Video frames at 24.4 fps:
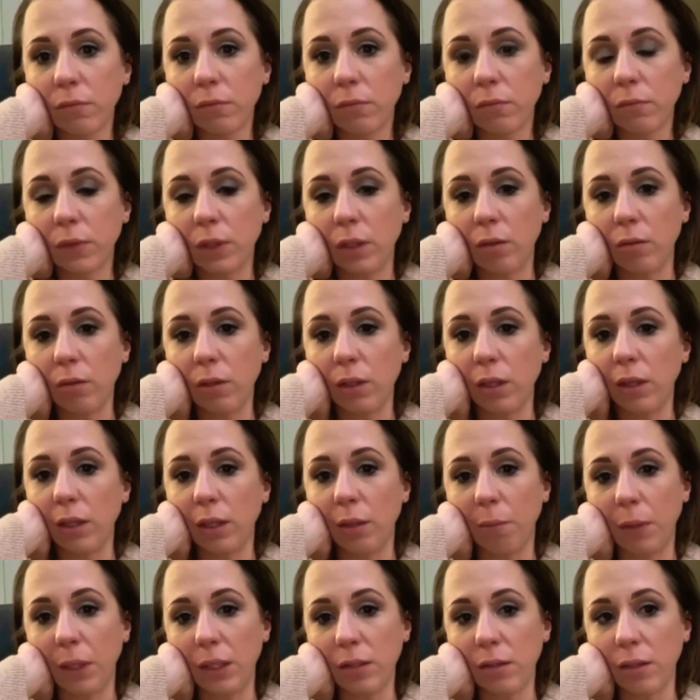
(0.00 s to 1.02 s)
I don't think that
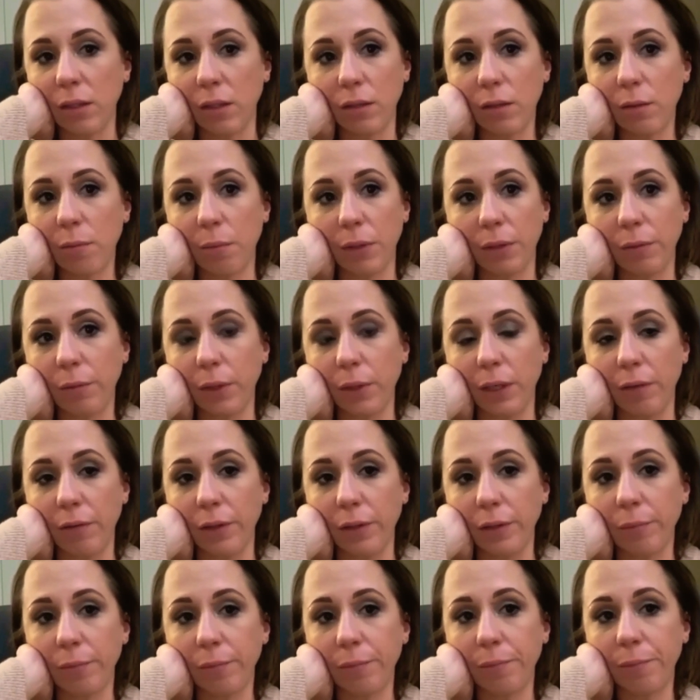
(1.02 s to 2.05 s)
makes sense, but whatever.
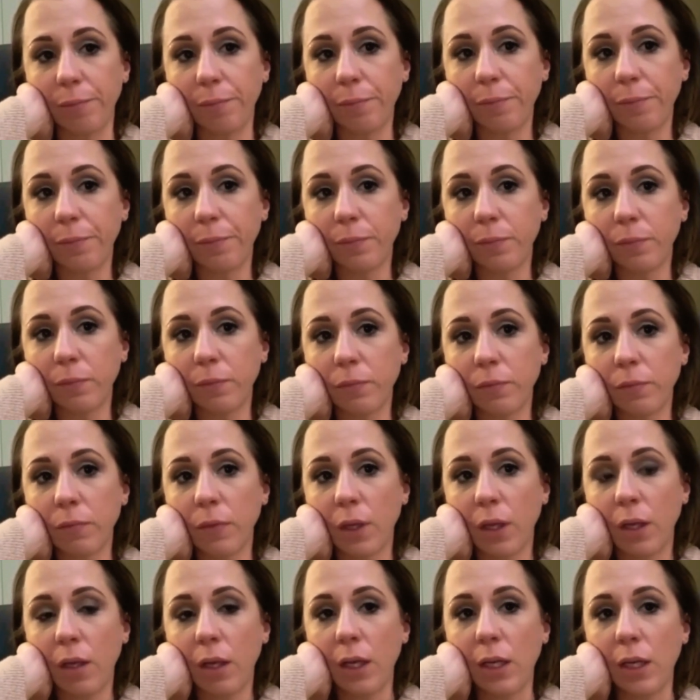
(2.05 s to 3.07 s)

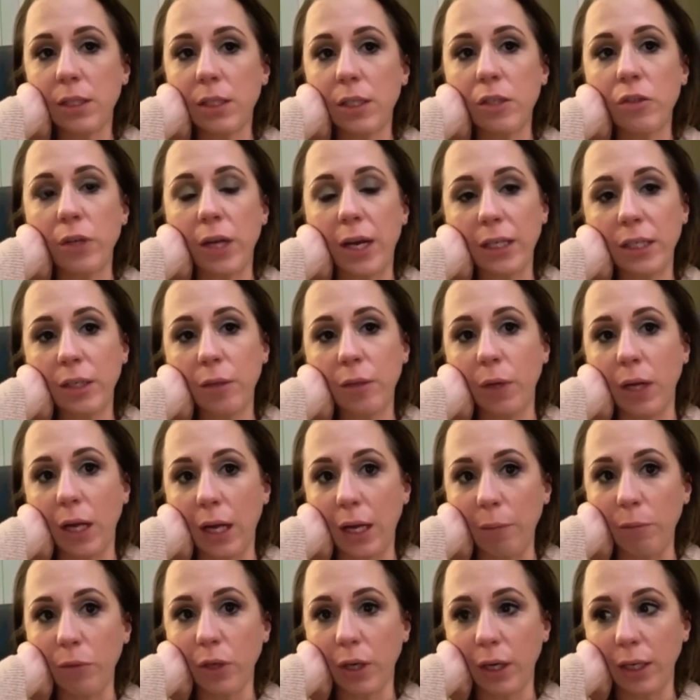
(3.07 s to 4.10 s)
It's distracting when
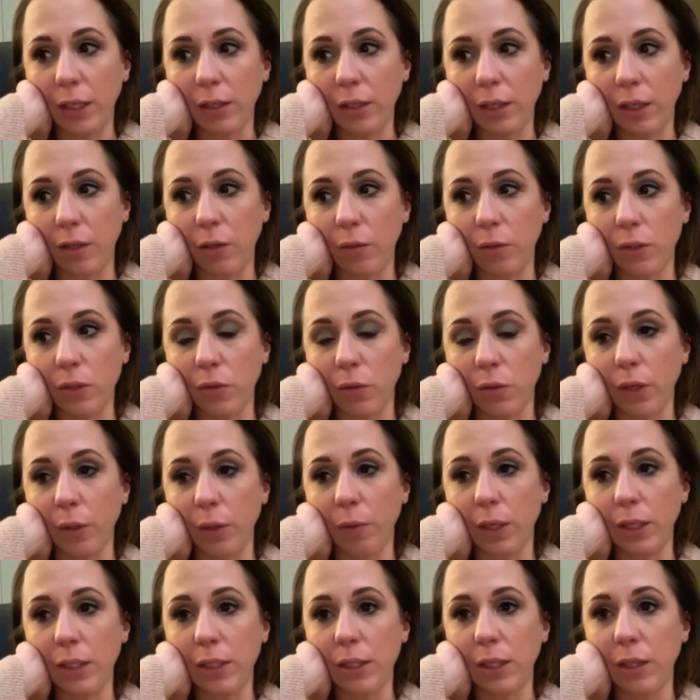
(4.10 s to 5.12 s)
I'm trying to tell you a story, when
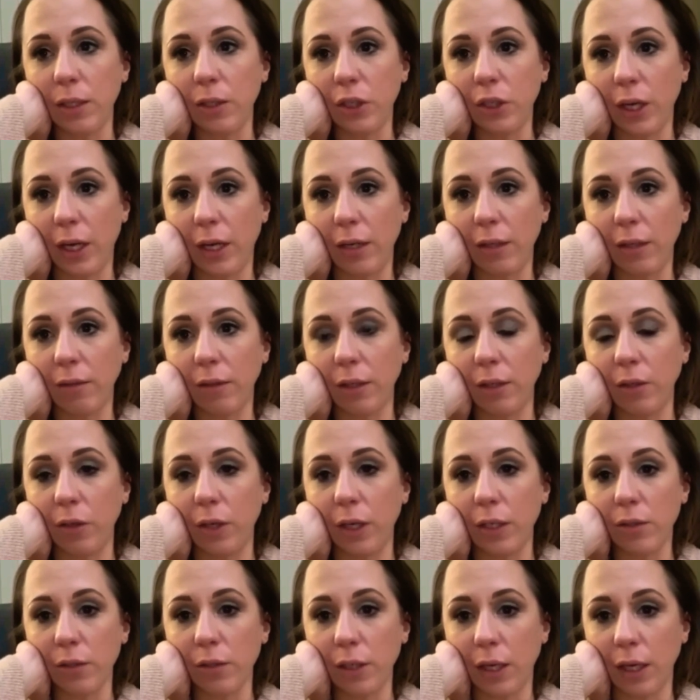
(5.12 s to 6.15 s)
I see the chat and you
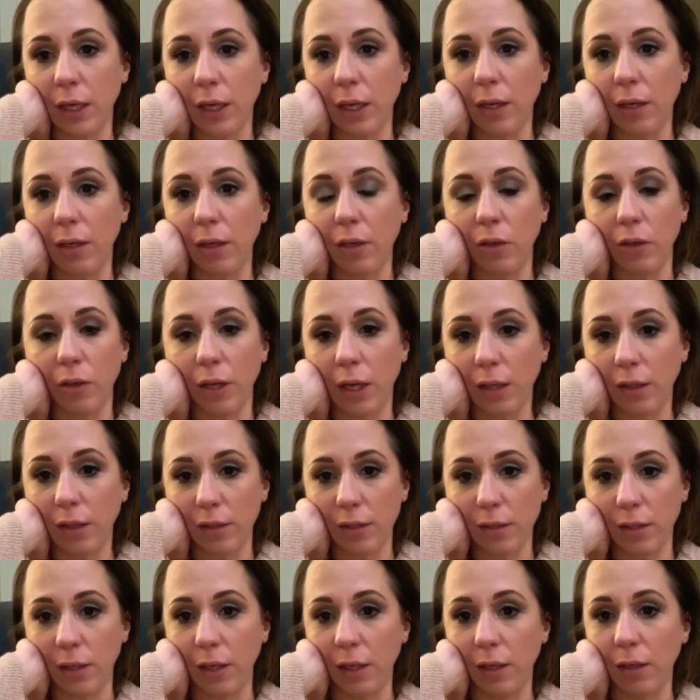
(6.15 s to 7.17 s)
guys are talking and you're not
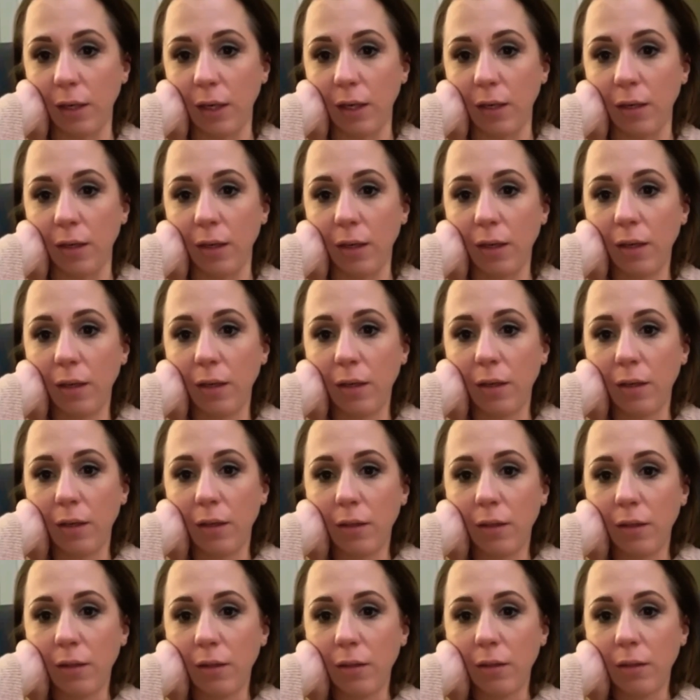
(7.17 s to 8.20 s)
listening, and
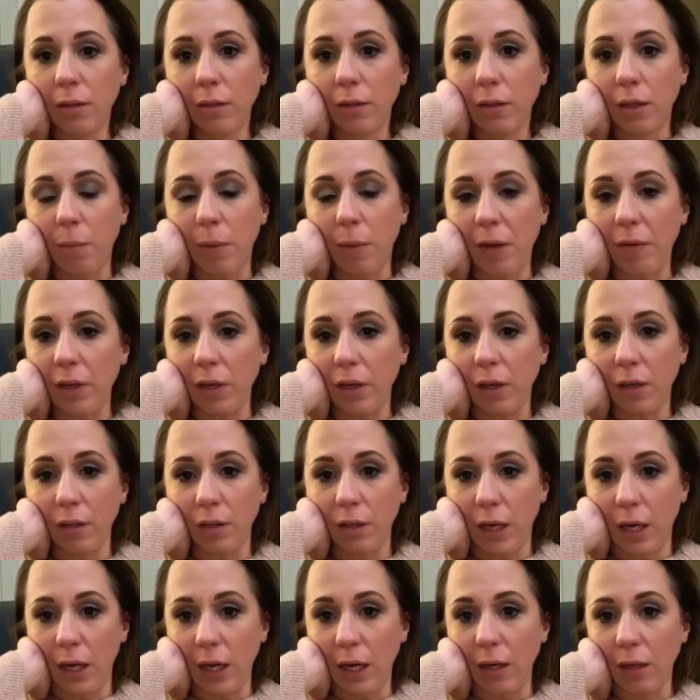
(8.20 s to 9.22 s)
I'm having a hard
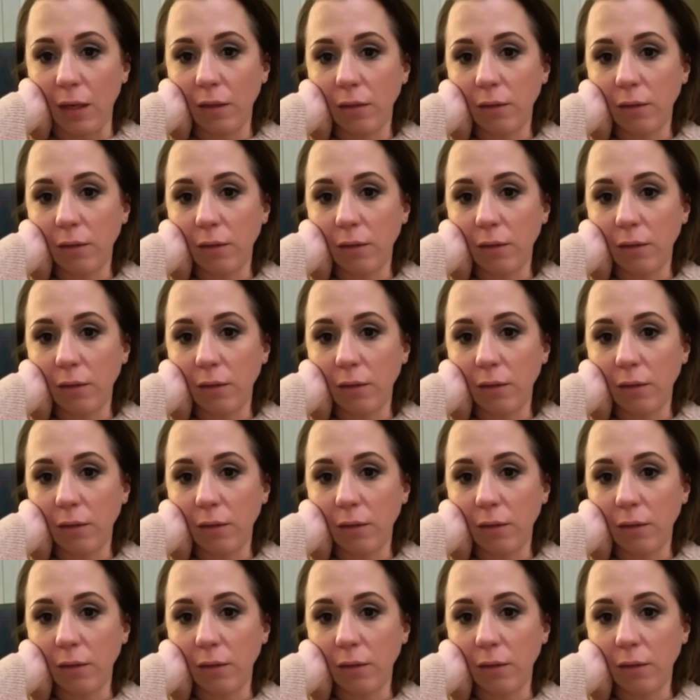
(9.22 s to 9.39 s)
day.